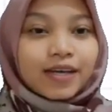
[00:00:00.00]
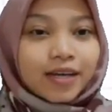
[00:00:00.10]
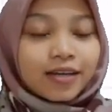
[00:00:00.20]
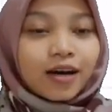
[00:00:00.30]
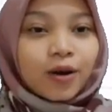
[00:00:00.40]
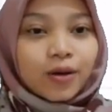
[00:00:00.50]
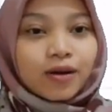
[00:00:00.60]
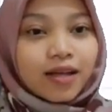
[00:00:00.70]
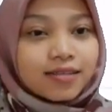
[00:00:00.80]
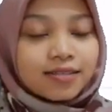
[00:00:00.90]
And our
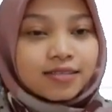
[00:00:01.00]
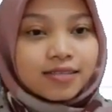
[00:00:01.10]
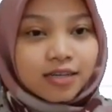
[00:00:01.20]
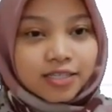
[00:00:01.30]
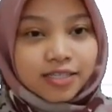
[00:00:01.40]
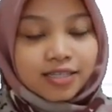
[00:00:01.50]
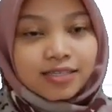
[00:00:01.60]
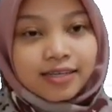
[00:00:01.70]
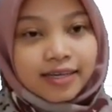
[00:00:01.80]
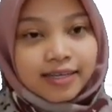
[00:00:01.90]
last
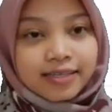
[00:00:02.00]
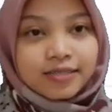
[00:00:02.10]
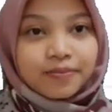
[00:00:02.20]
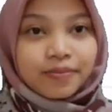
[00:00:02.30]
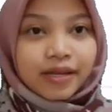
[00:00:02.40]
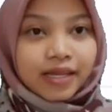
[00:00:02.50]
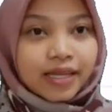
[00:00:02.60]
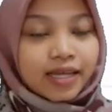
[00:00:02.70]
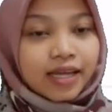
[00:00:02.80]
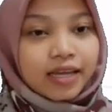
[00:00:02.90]
discussion is
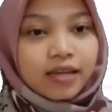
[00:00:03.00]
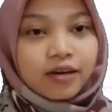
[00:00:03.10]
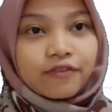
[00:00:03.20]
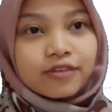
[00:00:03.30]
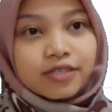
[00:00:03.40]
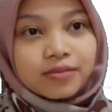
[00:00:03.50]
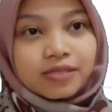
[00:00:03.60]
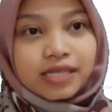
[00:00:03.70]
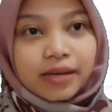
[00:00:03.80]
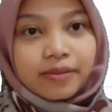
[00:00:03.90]
planning an
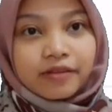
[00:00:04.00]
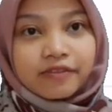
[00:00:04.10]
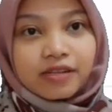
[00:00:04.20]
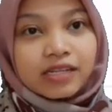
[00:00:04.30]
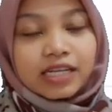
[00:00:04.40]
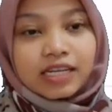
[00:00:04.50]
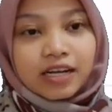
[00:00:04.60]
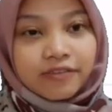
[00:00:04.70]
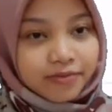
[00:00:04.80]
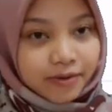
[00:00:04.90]
affordable debt level in
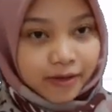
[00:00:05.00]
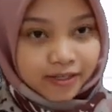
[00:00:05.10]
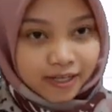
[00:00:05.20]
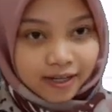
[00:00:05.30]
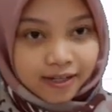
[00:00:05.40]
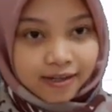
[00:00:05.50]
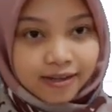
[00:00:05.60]
government budget.